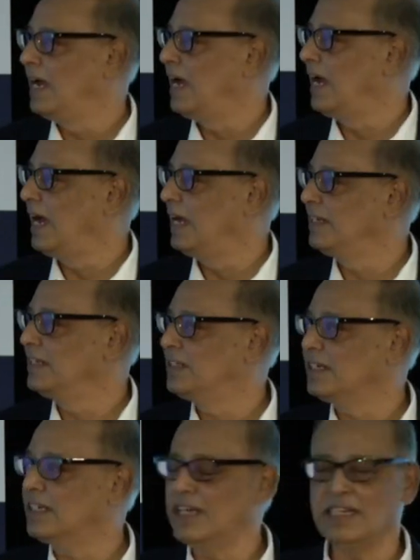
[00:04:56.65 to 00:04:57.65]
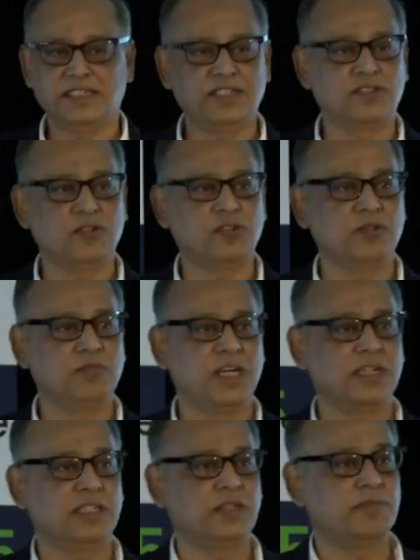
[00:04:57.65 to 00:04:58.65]
And it's a classic social
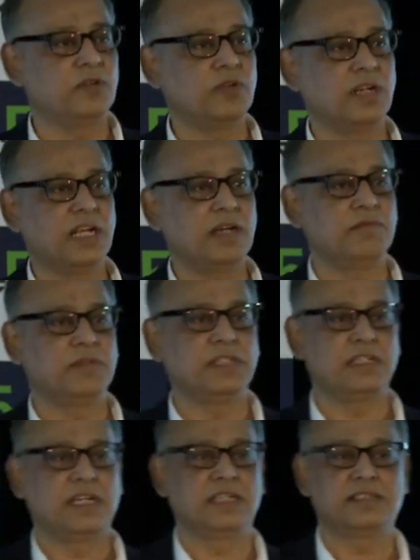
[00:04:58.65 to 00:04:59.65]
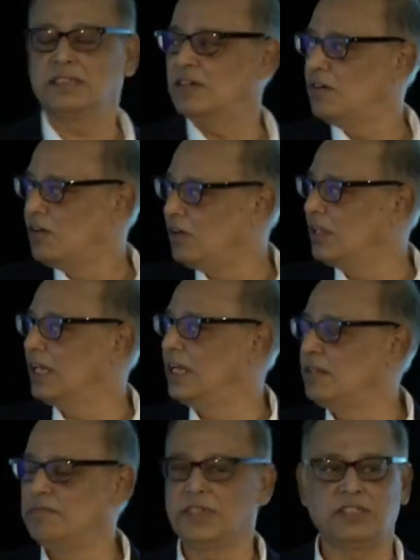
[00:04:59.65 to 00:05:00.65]
marketing program which has all
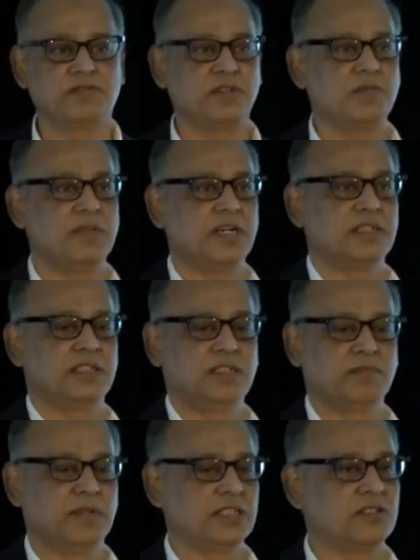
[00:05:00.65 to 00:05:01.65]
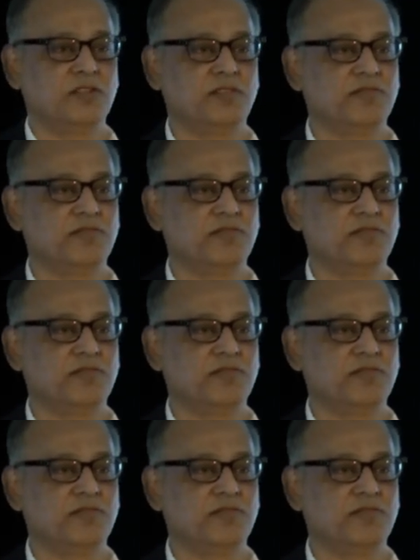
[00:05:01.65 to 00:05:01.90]
elements of the marketing mix, all the